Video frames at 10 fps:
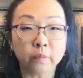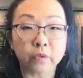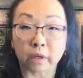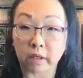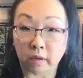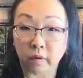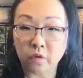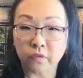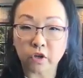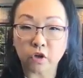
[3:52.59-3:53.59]
a hero
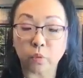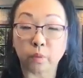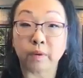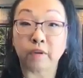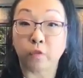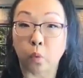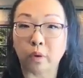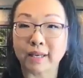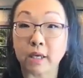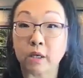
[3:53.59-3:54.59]
figure when before
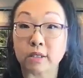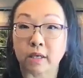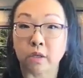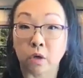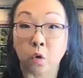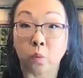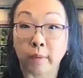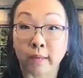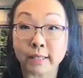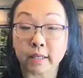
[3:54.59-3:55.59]
he said no
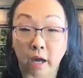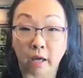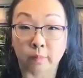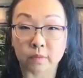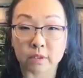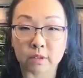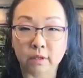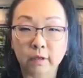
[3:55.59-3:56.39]
many times.